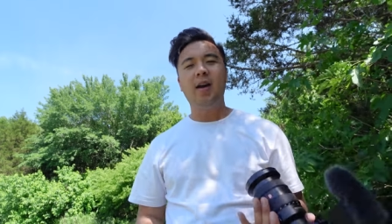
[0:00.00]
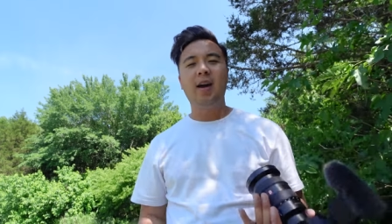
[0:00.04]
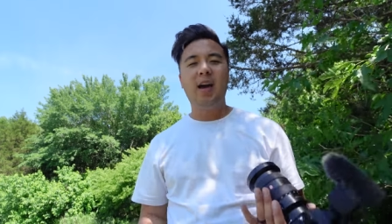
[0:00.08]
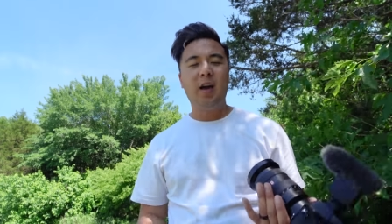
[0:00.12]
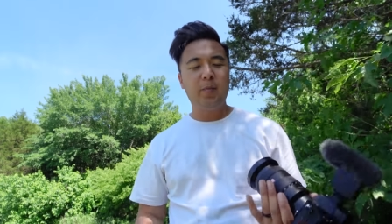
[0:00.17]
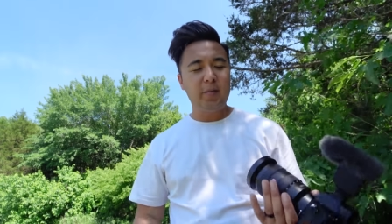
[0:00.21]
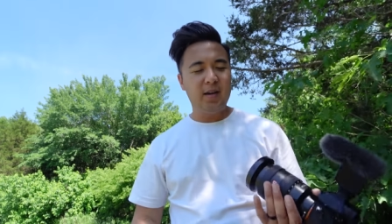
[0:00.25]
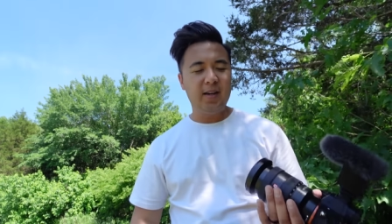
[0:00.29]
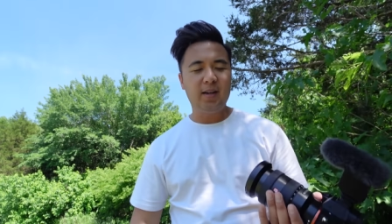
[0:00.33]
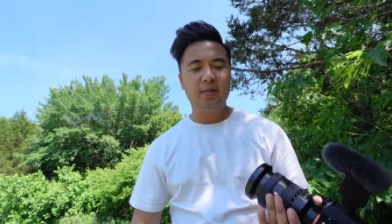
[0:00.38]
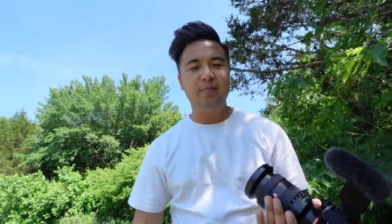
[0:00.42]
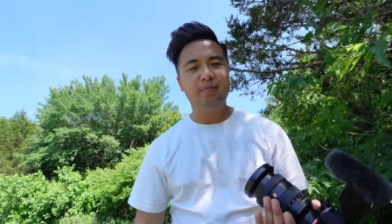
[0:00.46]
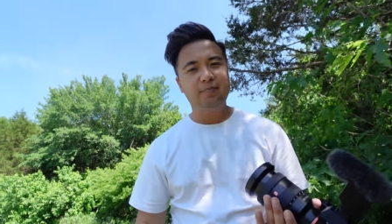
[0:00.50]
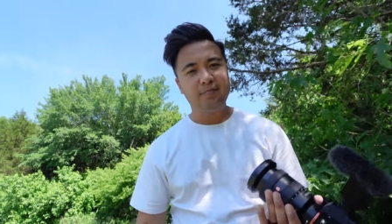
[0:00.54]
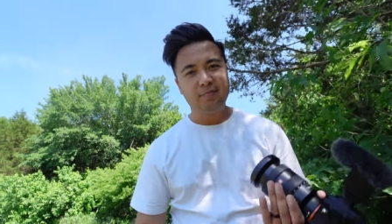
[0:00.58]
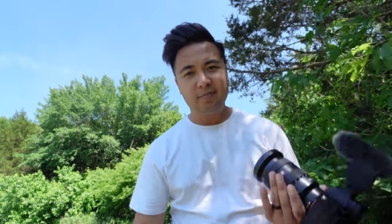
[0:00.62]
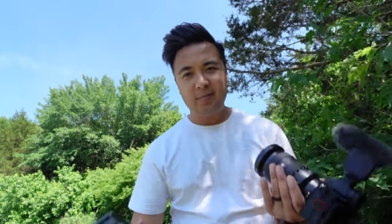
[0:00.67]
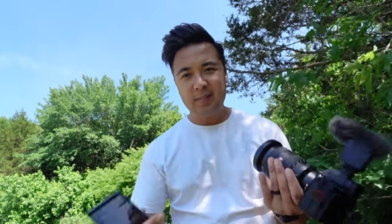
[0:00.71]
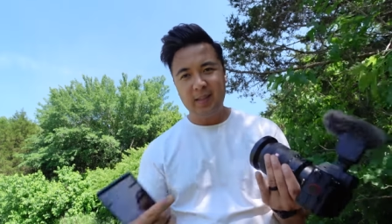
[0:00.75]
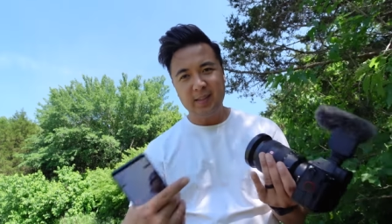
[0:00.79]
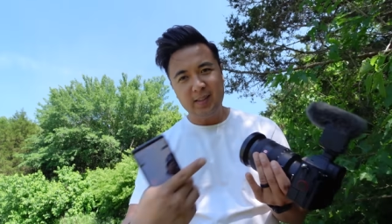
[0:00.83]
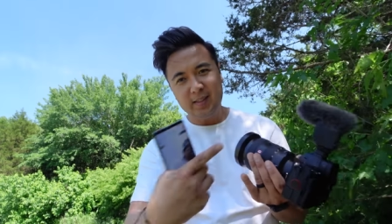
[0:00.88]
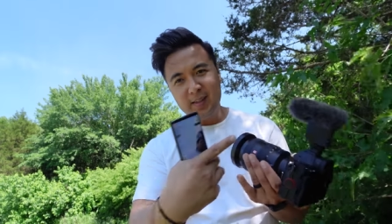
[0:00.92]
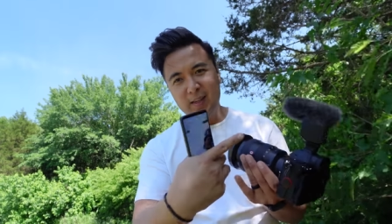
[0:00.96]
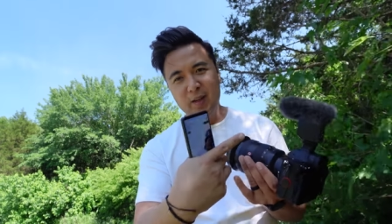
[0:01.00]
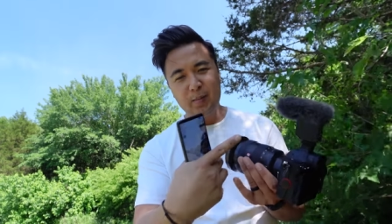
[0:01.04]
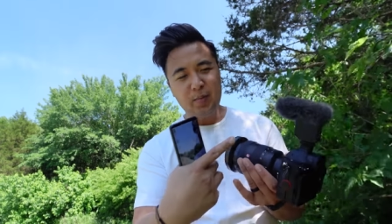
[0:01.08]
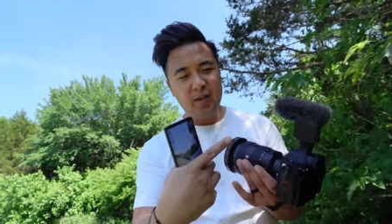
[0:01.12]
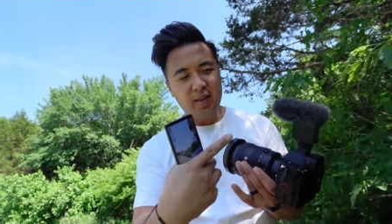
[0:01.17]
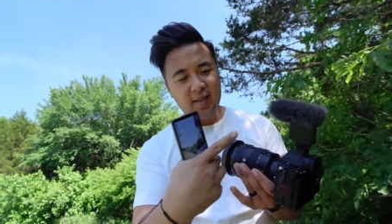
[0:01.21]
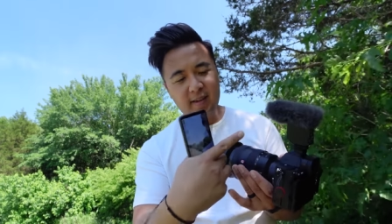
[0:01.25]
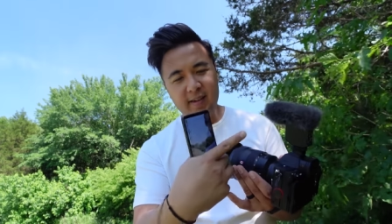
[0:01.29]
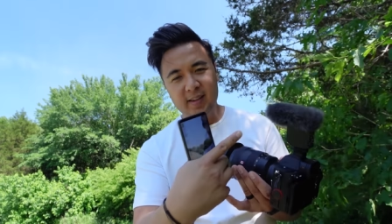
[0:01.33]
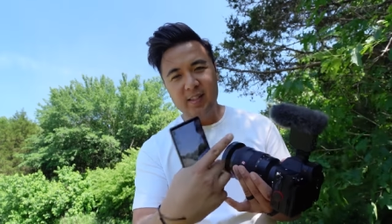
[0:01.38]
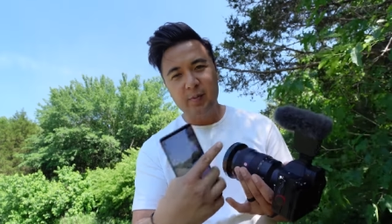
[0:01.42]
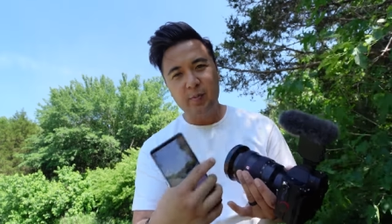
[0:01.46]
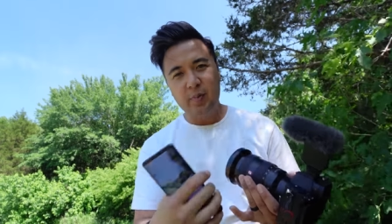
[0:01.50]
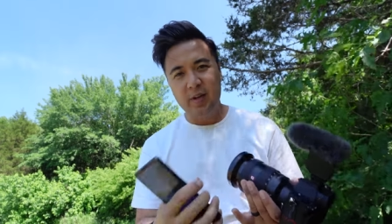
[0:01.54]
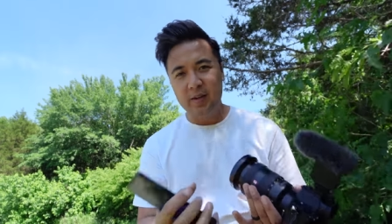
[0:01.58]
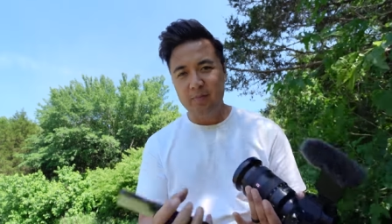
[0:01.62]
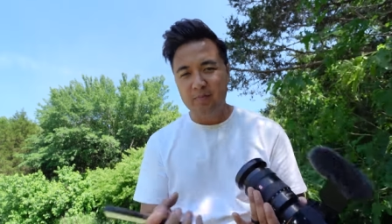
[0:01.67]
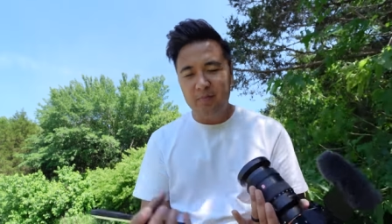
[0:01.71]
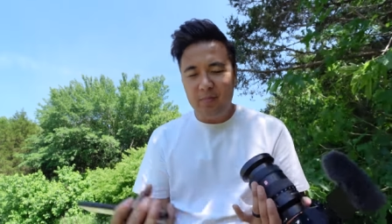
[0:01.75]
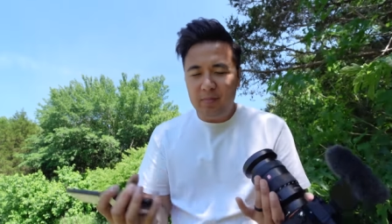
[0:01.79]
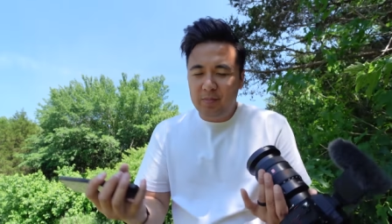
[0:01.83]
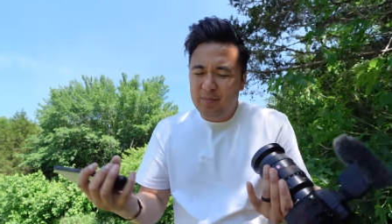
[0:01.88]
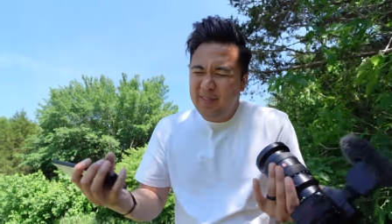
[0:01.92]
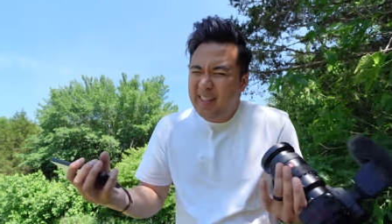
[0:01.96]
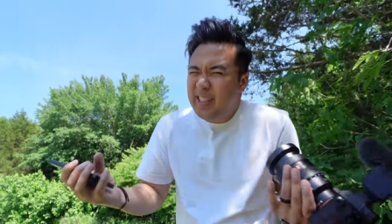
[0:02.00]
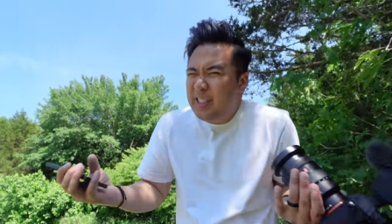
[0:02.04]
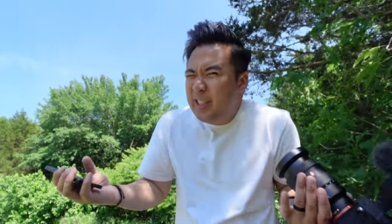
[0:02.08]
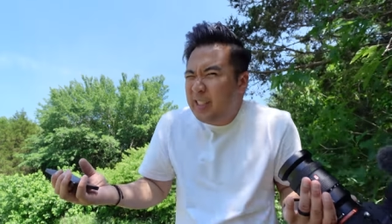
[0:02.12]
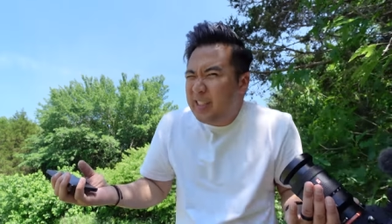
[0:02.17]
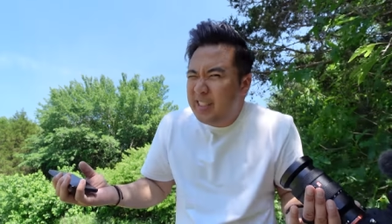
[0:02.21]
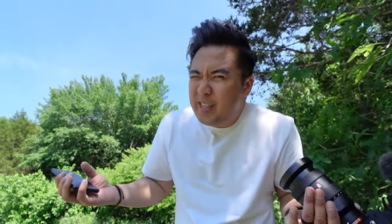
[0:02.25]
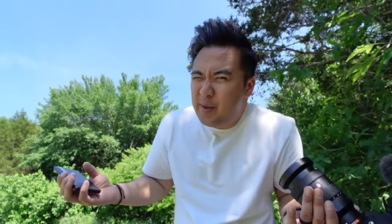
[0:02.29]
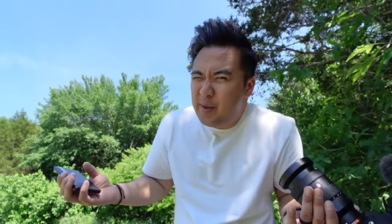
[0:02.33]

I mean, it's gonna be this, but let's just